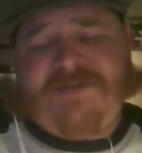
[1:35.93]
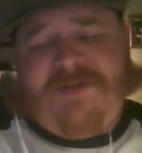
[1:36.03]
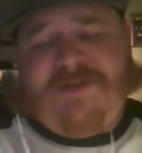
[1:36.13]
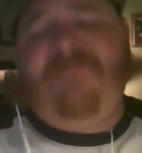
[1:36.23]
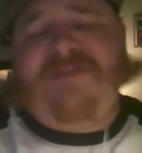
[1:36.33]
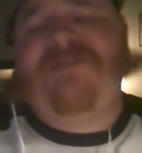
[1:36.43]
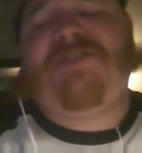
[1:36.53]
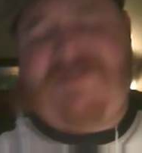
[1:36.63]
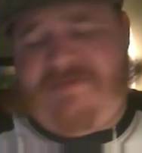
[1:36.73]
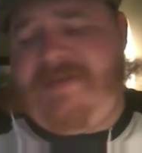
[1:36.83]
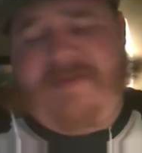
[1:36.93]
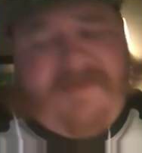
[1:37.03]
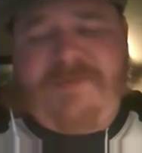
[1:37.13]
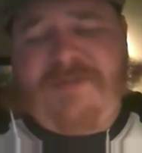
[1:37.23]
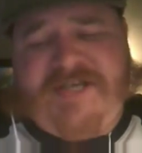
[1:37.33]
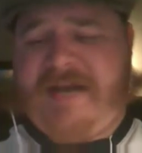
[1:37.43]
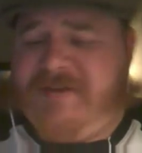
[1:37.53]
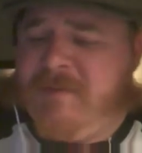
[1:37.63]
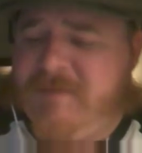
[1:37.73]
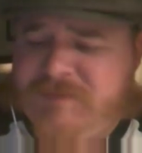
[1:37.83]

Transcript: So you do what you got to do.